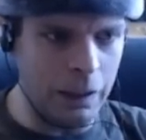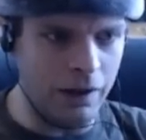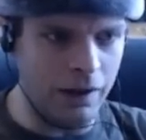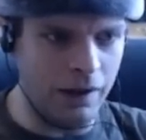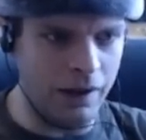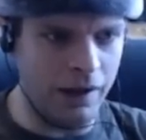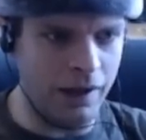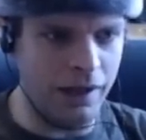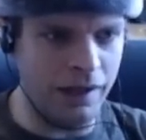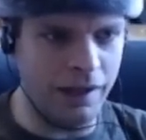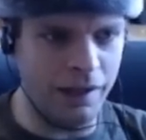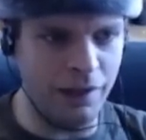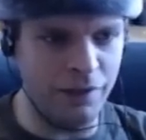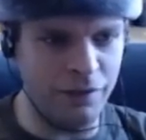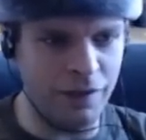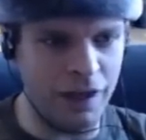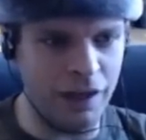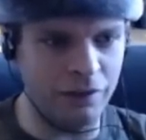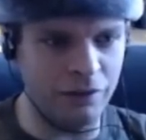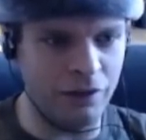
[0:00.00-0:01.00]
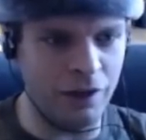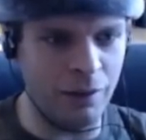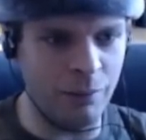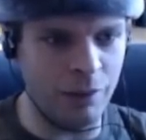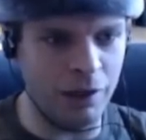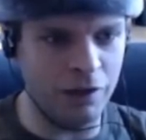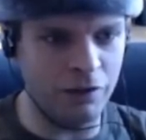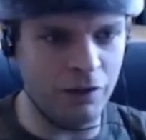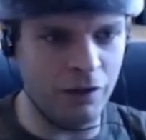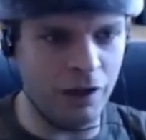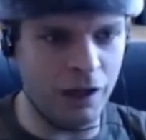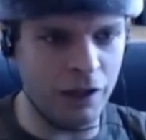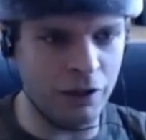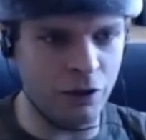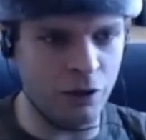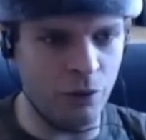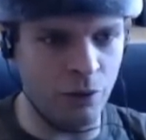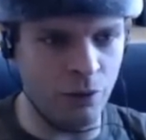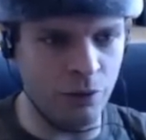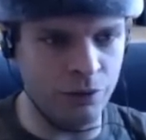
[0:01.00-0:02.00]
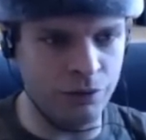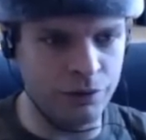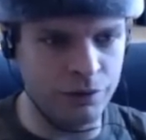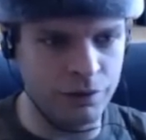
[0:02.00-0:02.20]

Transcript: And that makes a lot of gold.